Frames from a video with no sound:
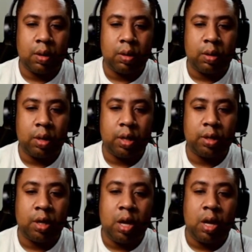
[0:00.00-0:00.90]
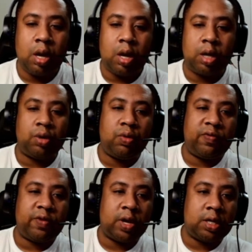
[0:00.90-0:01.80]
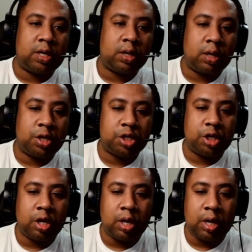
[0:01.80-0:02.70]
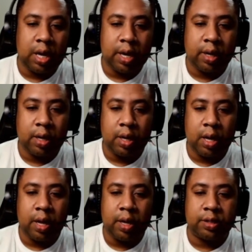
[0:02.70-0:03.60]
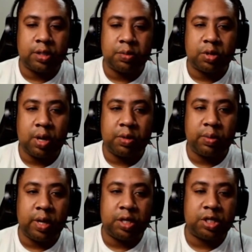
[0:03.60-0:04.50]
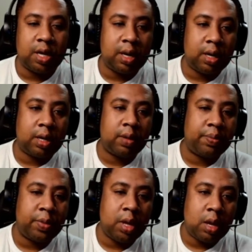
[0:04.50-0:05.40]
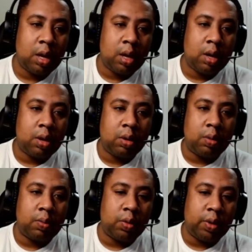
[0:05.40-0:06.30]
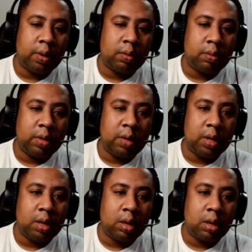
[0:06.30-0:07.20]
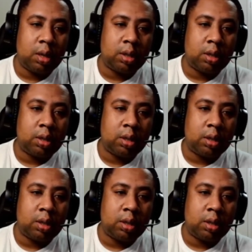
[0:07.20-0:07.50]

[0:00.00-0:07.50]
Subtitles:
Alright, don't forget to share, like, and subscribe to my channel. Oh boy, maybe not.